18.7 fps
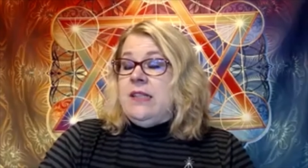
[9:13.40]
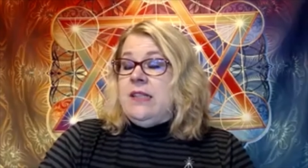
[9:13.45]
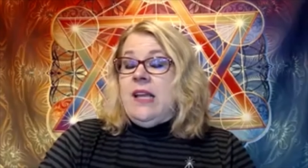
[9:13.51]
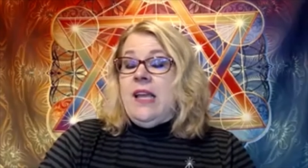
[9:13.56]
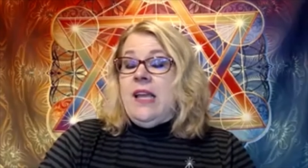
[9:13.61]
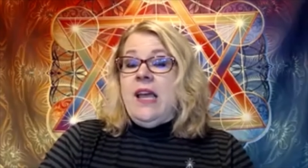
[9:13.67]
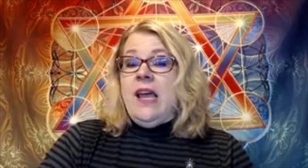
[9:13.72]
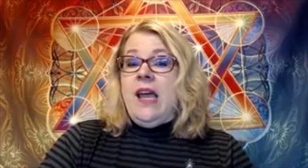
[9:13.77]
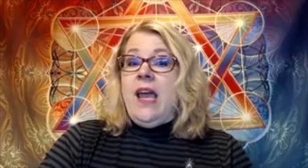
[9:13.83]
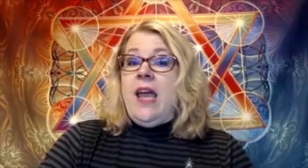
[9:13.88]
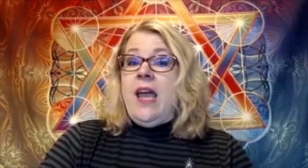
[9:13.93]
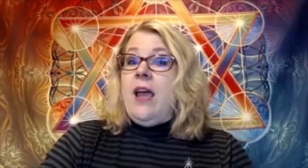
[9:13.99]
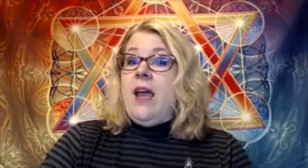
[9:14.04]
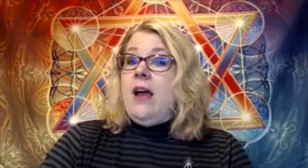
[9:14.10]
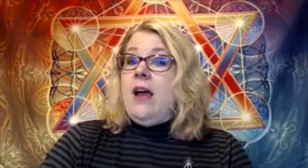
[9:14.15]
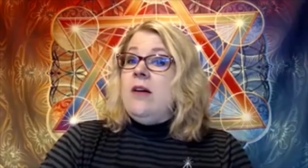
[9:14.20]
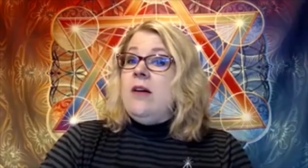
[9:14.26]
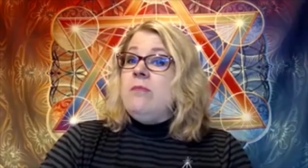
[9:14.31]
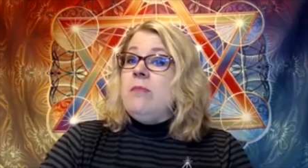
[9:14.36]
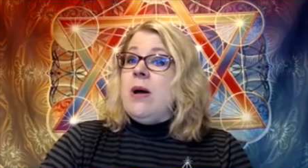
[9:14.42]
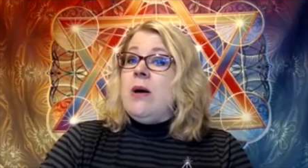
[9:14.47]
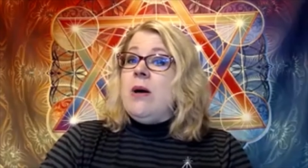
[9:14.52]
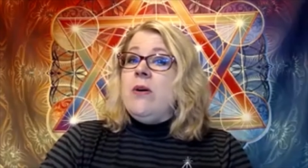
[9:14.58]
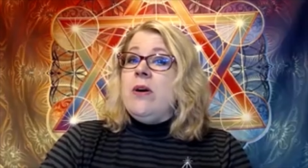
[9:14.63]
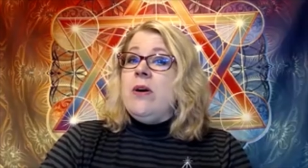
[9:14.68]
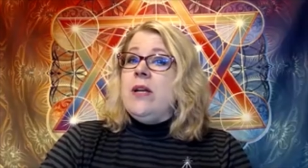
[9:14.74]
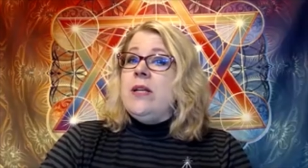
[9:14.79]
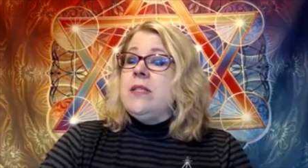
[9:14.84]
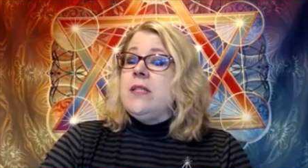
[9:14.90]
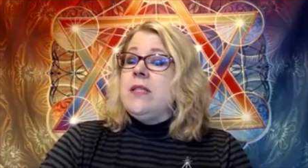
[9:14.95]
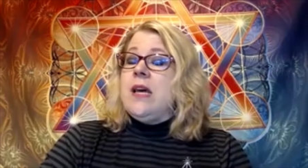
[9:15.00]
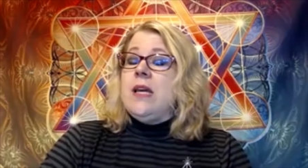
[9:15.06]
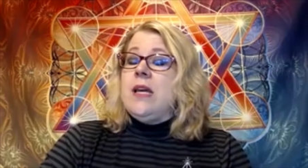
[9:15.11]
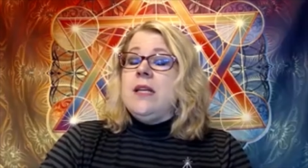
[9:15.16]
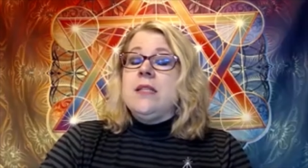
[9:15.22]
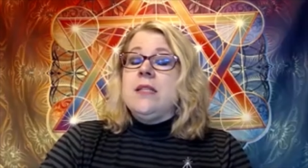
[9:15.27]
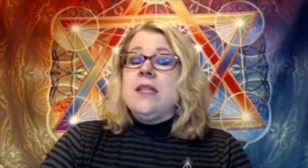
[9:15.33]
Hey, homeboys,
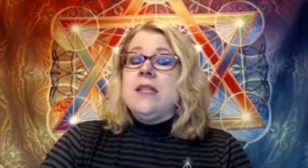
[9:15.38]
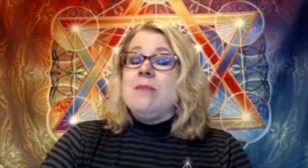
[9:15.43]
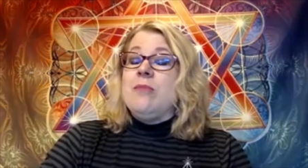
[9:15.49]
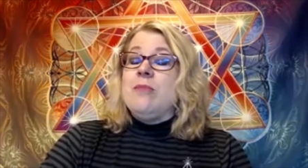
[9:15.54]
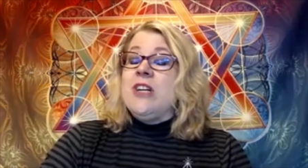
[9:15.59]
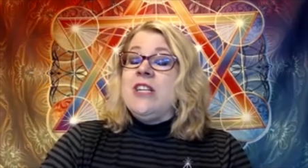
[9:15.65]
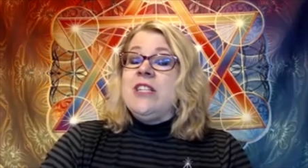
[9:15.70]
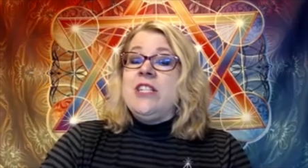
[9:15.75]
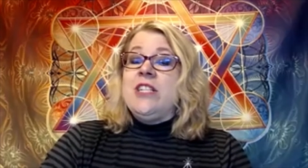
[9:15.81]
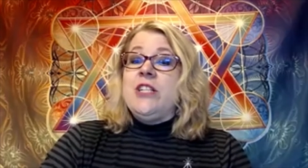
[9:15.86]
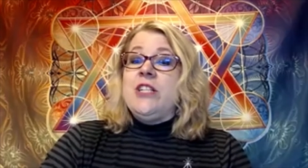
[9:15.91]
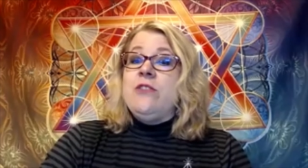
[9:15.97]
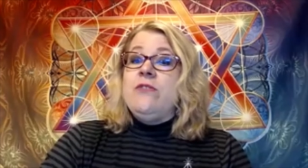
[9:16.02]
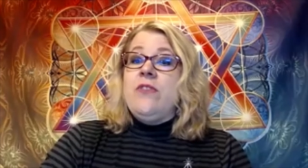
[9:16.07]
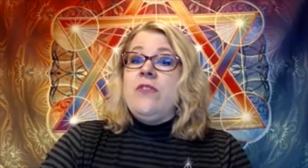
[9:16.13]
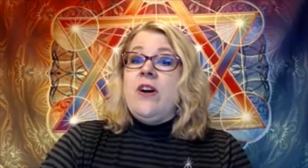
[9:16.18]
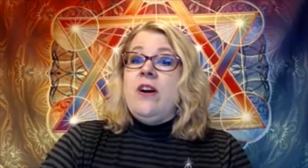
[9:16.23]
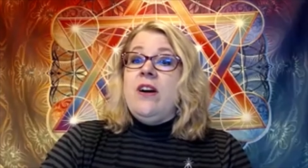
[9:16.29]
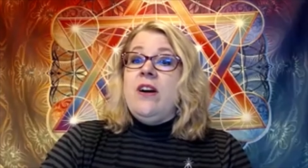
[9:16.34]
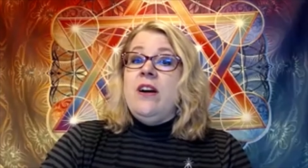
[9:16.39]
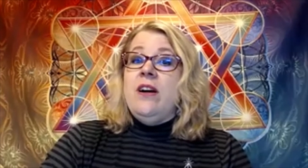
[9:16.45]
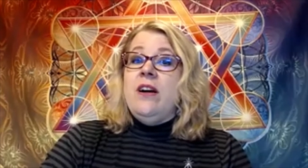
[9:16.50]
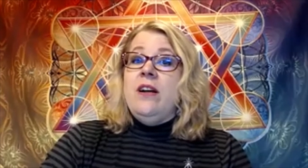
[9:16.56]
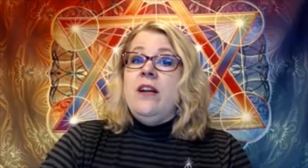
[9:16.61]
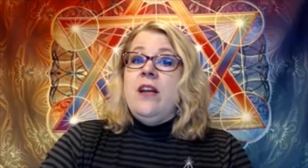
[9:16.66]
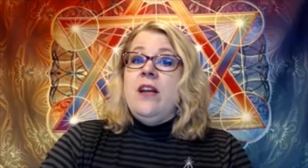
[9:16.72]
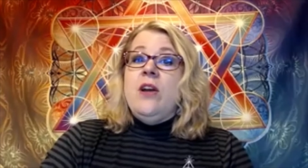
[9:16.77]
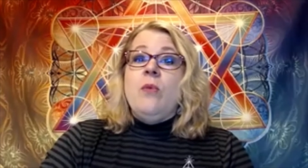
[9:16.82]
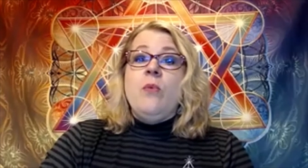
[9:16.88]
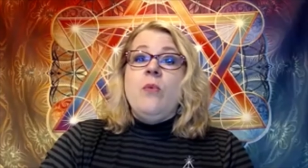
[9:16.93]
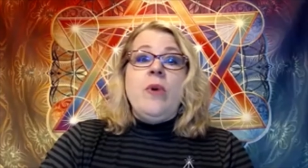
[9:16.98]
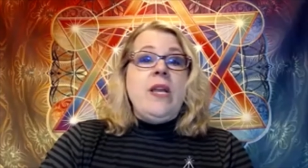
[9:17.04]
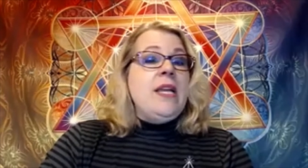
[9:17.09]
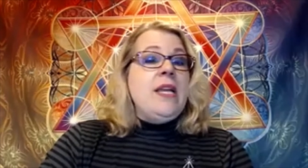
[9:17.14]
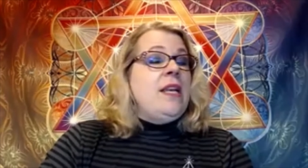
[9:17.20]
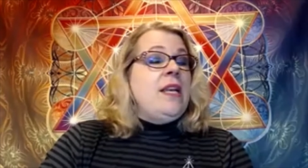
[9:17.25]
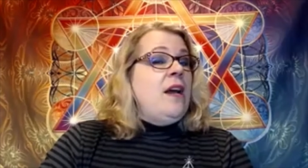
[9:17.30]
that is a bridge too far.
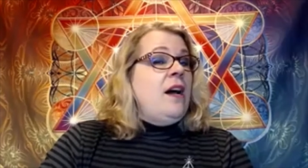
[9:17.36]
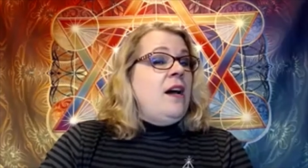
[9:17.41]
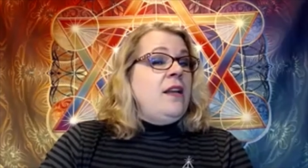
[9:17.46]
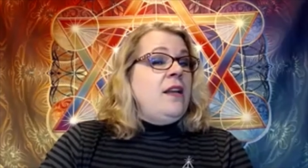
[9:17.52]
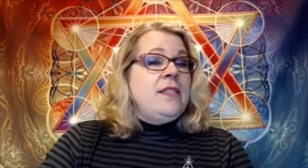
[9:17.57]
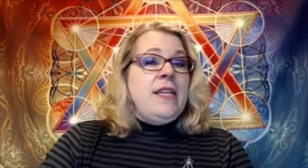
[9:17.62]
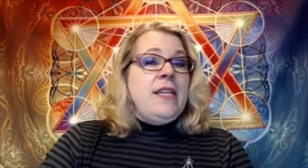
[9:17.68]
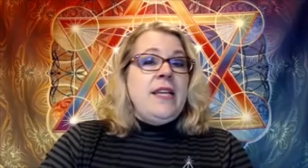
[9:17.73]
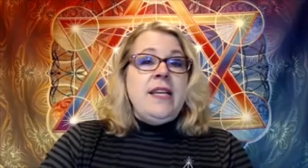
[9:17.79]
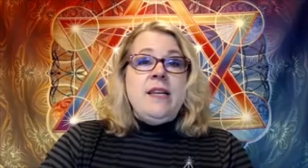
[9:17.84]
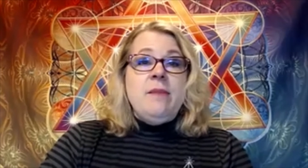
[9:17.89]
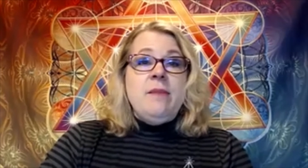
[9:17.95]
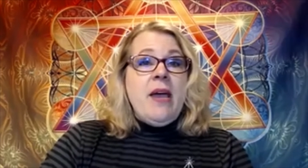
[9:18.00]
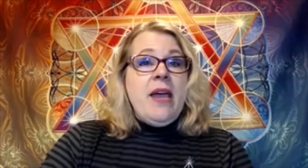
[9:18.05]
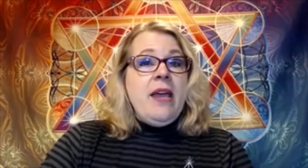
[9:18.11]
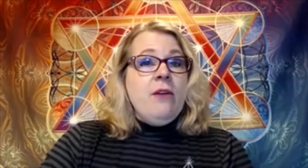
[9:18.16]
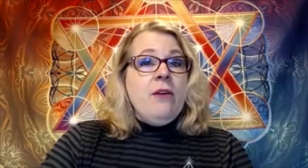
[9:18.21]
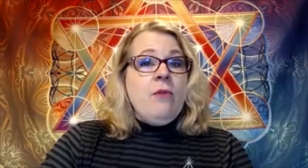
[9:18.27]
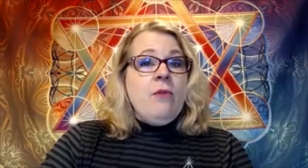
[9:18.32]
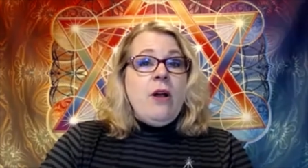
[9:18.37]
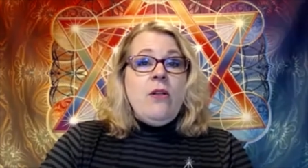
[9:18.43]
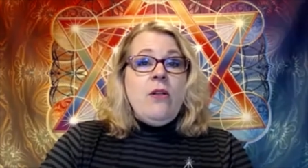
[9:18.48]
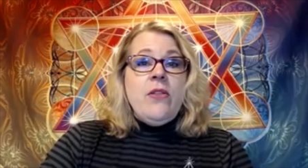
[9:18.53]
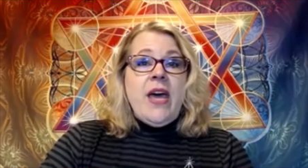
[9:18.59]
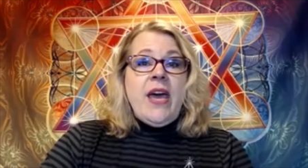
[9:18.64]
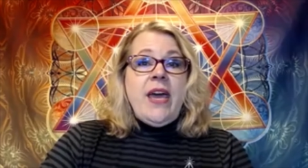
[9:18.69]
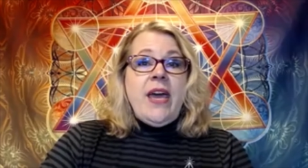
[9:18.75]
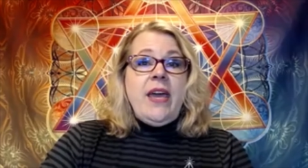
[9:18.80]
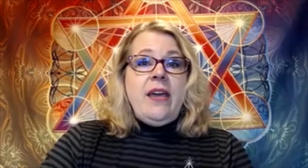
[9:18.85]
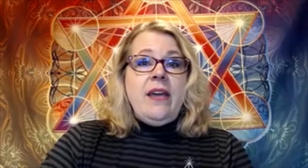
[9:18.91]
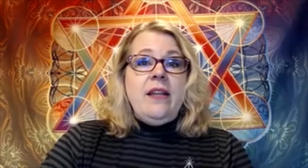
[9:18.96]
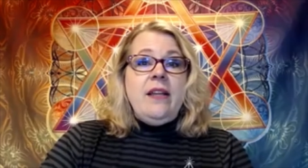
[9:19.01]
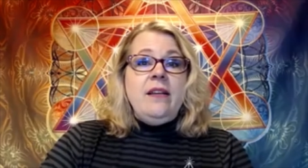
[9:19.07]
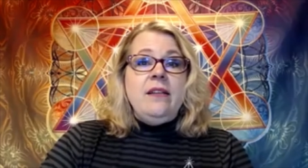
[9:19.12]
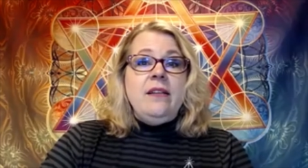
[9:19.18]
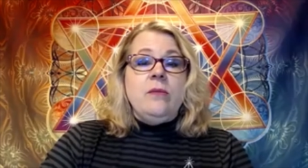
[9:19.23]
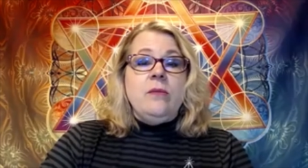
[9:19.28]
We did not intend to bankroll that.
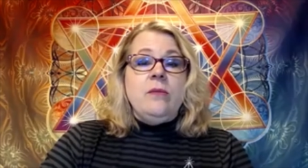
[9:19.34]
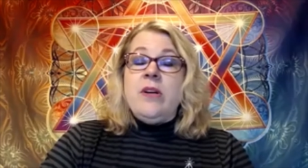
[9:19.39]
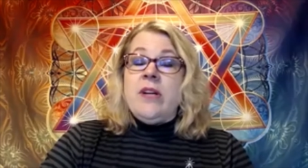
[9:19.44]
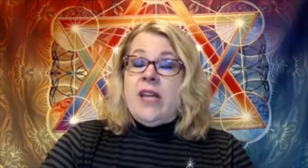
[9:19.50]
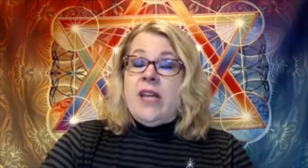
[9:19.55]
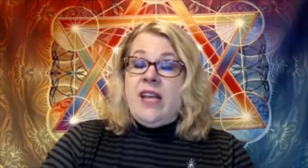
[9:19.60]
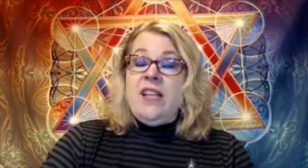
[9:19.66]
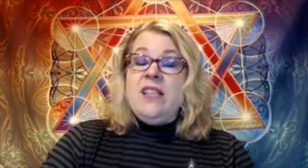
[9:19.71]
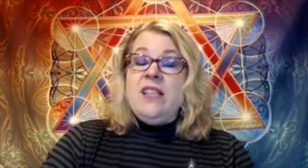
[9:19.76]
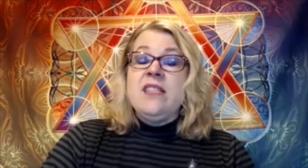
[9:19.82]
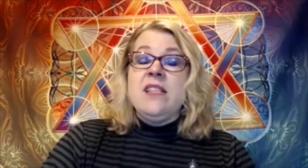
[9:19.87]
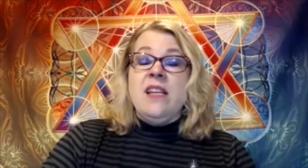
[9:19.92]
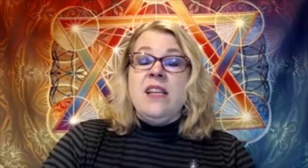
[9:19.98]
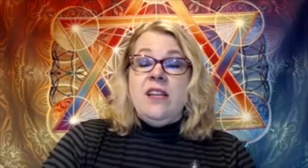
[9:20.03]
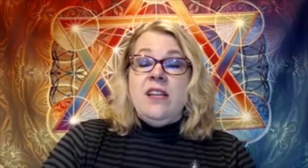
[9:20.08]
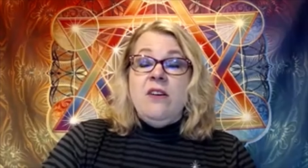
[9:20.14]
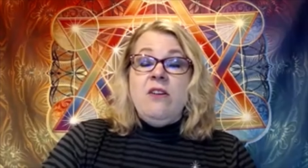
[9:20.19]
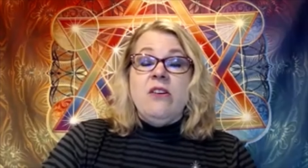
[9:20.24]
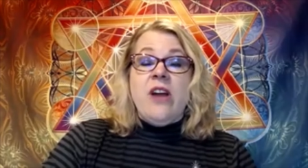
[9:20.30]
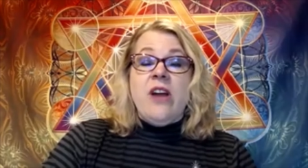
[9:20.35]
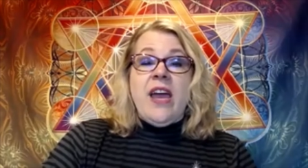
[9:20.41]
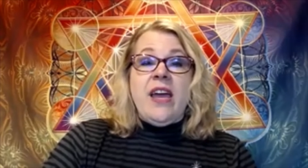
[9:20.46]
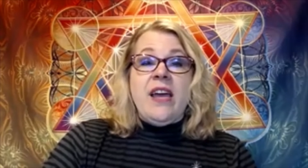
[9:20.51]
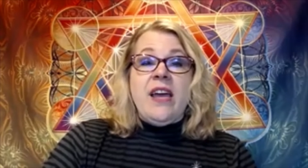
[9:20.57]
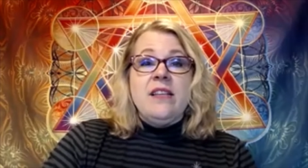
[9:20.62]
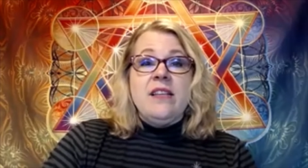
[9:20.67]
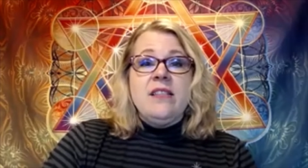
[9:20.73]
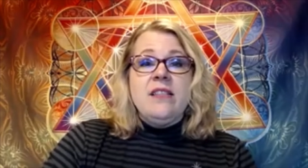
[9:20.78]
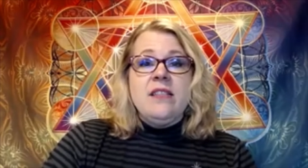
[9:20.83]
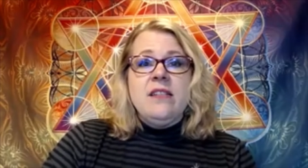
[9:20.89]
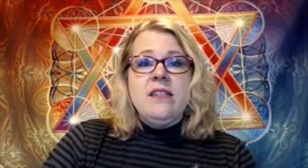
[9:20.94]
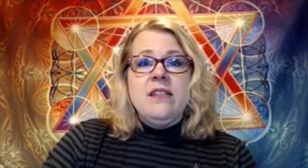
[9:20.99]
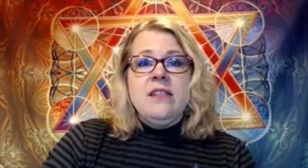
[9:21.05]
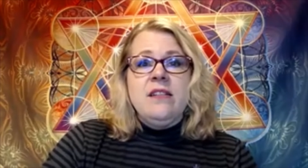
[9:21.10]
We're canceling your ass.